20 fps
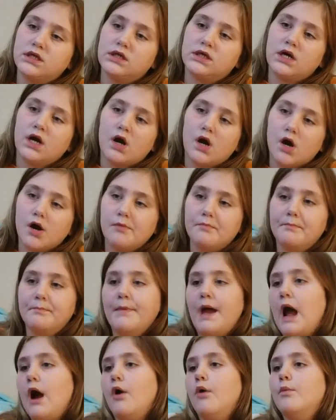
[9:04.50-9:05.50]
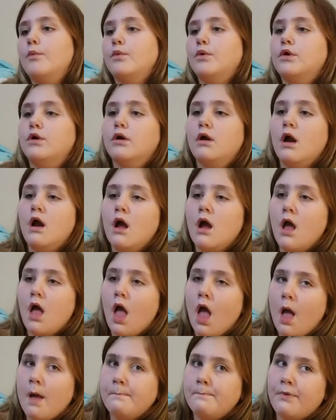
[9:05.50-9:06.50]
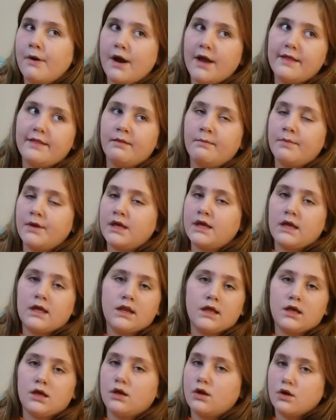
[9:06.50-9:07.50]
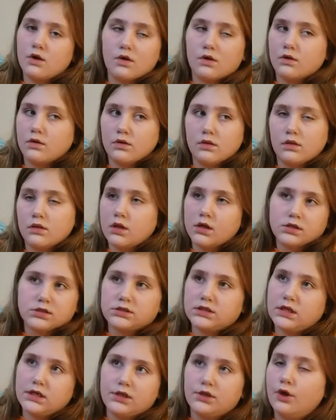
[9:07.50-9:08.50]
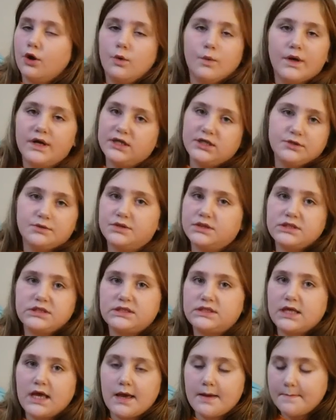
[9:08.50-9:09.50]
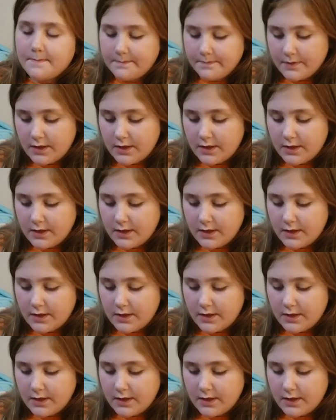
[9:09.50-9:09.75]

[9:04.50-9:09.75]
come out more, but in the beginning, you're there's like no way to escape.